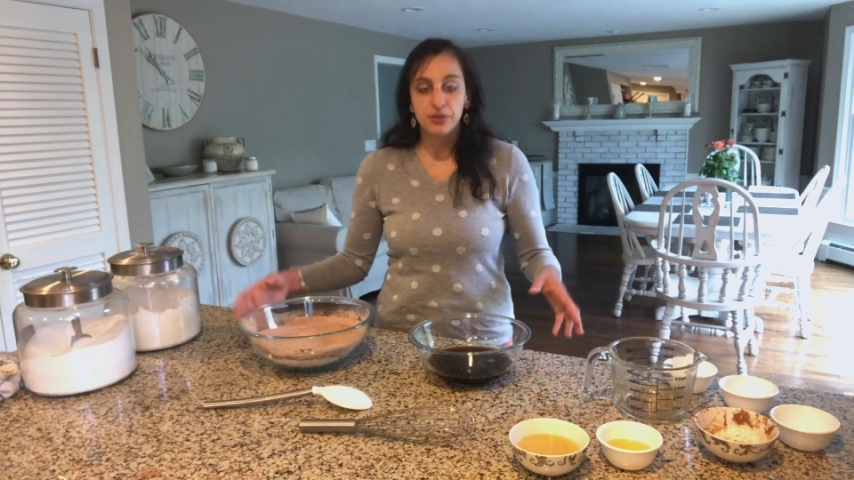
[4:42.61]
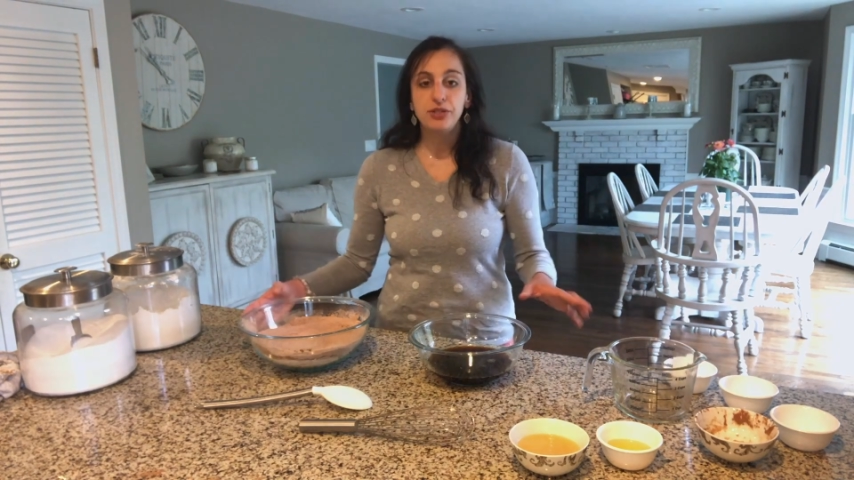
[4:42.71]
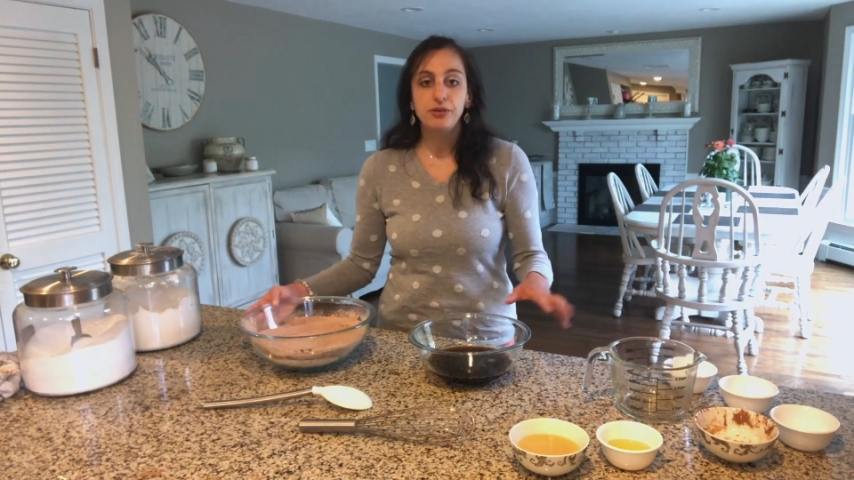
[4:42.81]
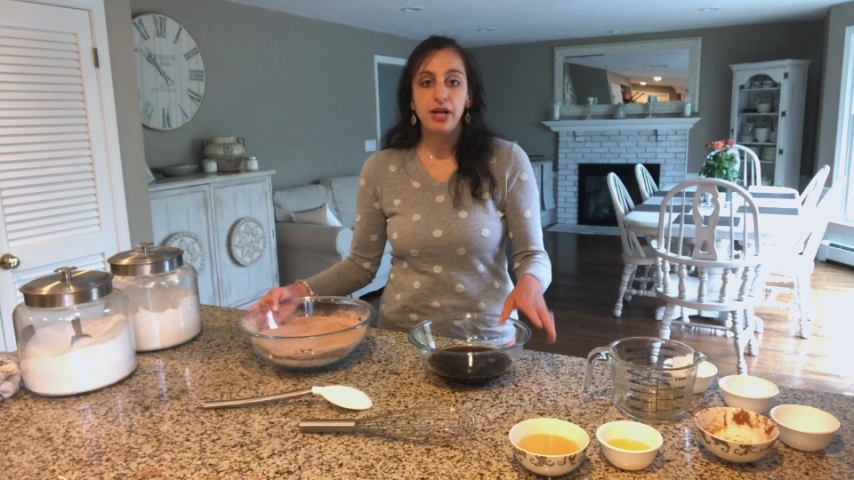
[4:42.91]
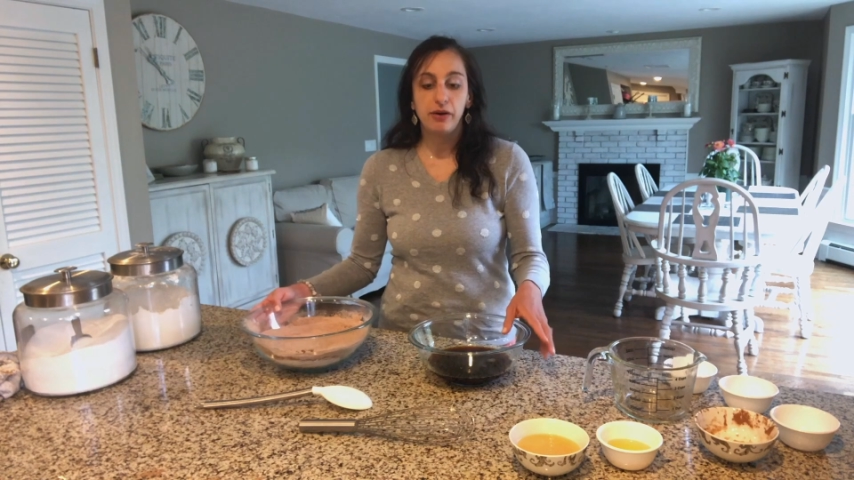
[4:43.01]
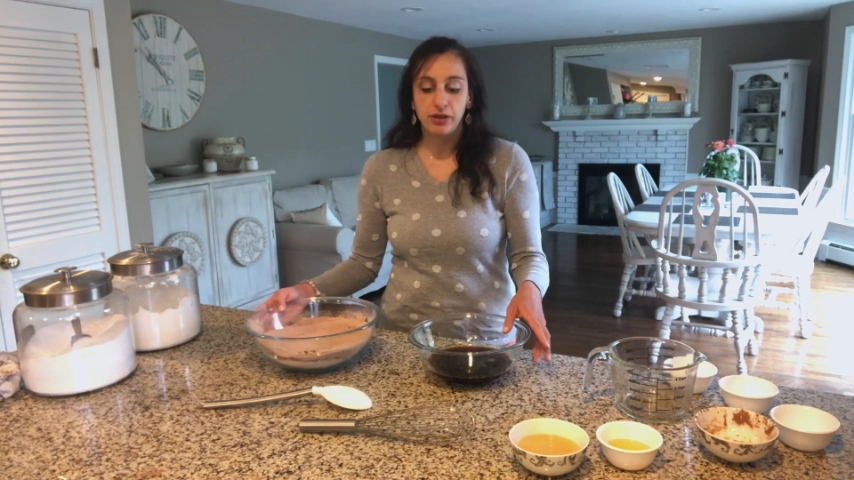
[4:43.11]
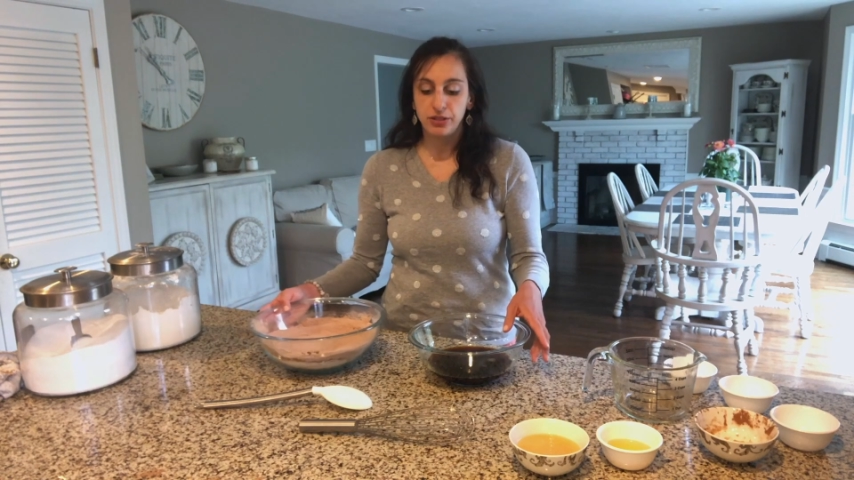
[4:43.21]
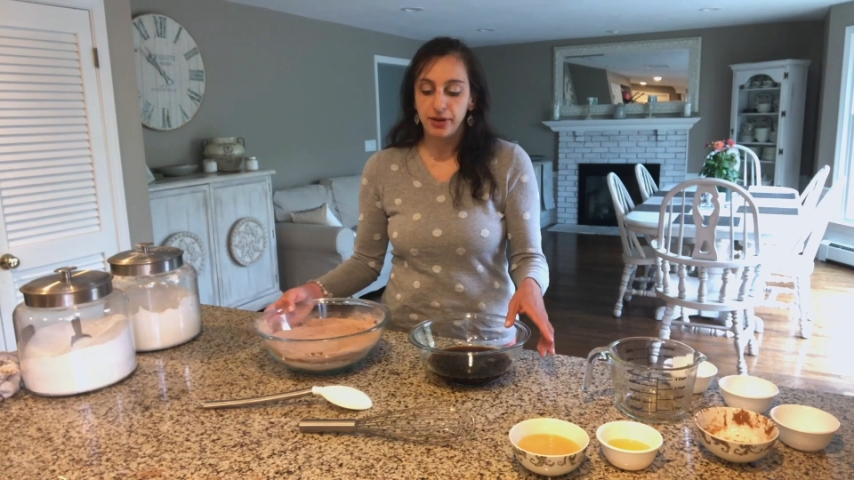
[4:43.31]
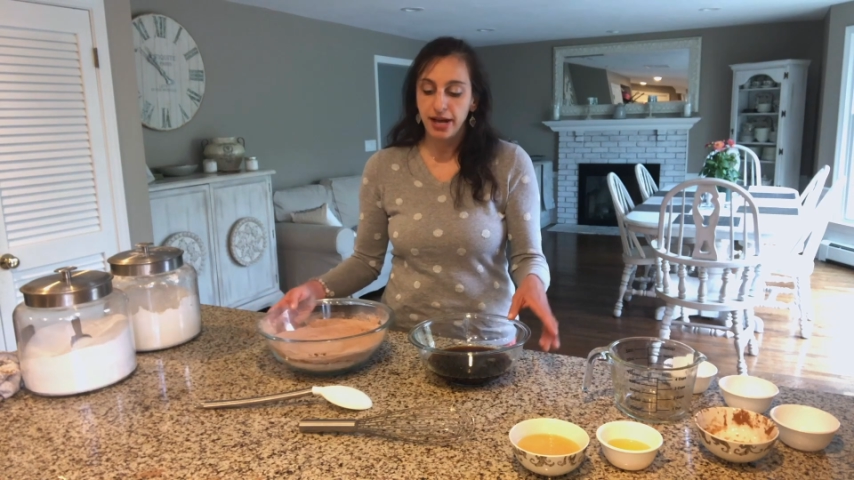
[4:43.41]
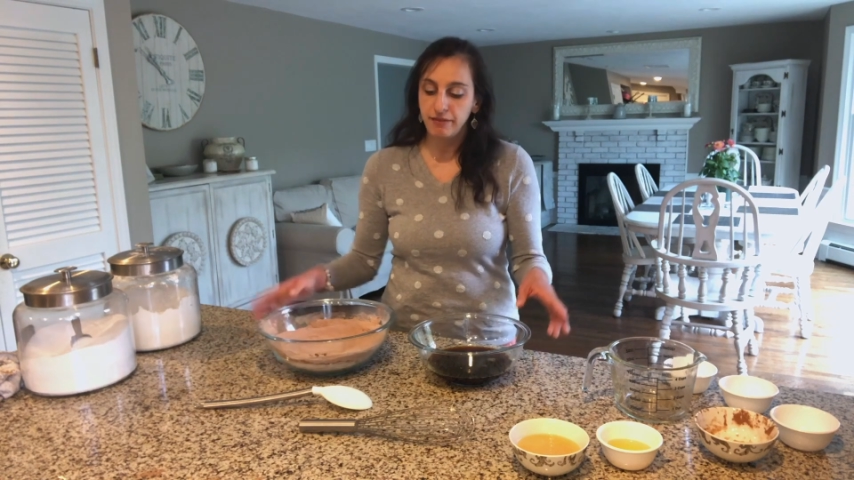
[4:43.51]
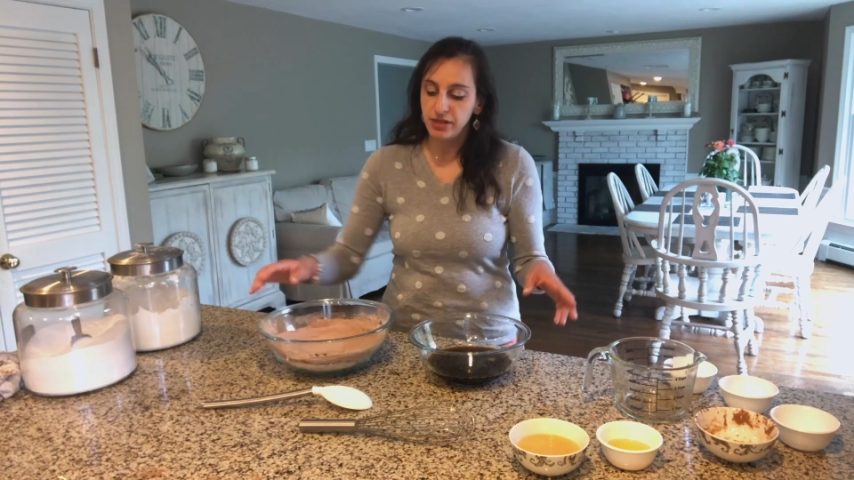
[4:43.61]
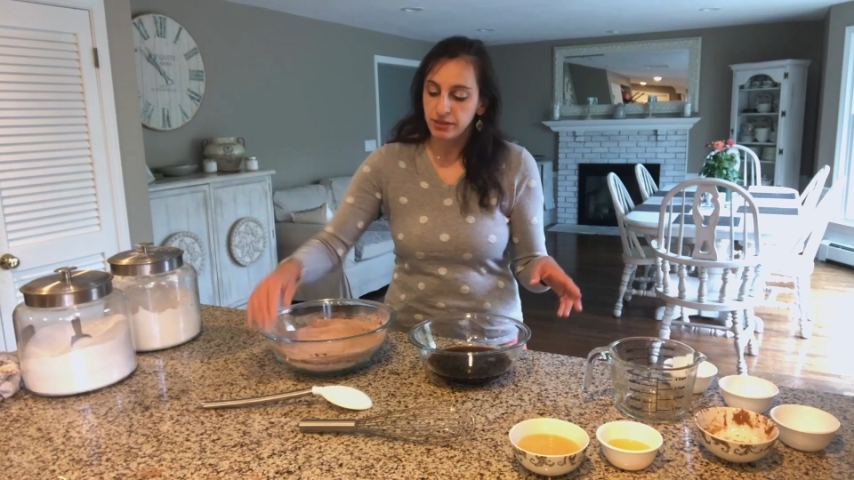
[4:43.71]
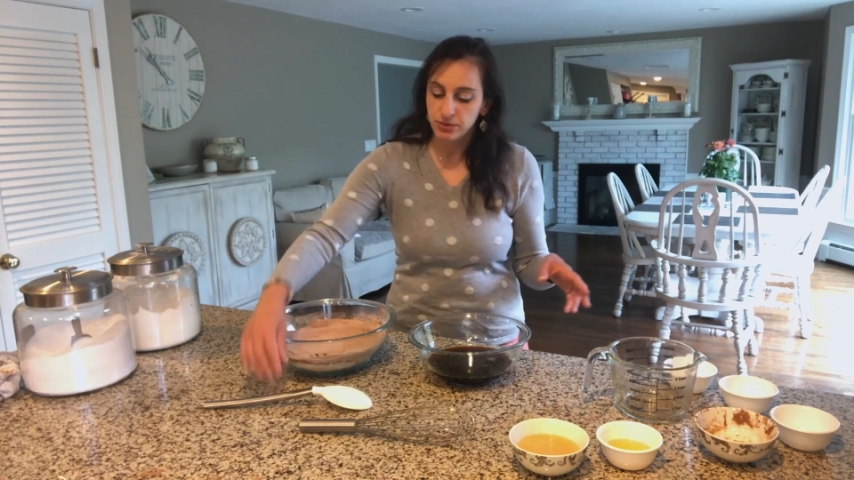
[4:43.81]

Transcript: So now, so I have these,